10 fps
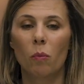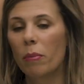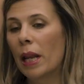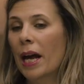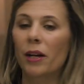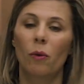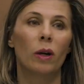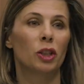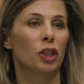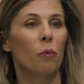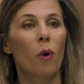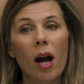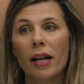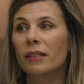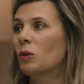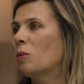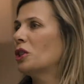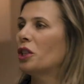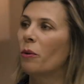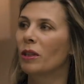Planning what she wants,
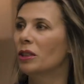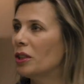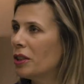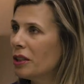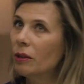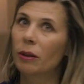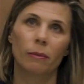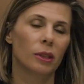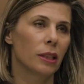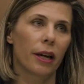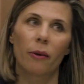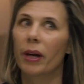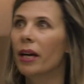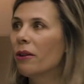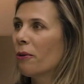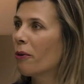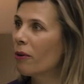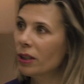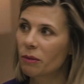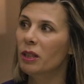to do. And I'm just like, can we get through
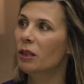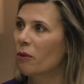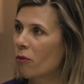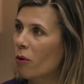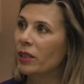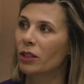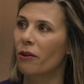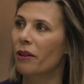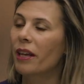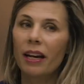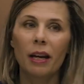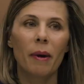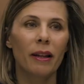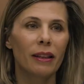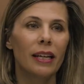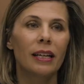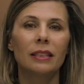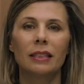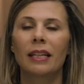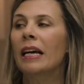Christmas before we start thinking about
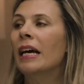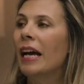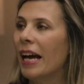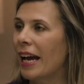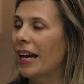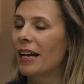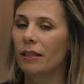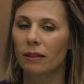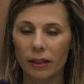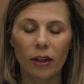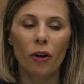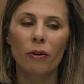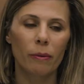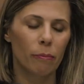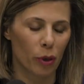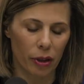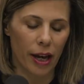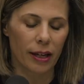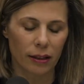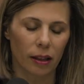this? And her
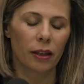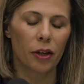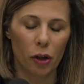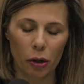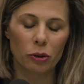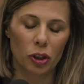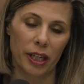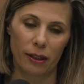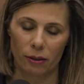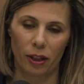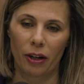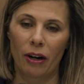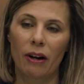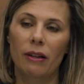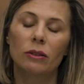birthday is a huge deal to her.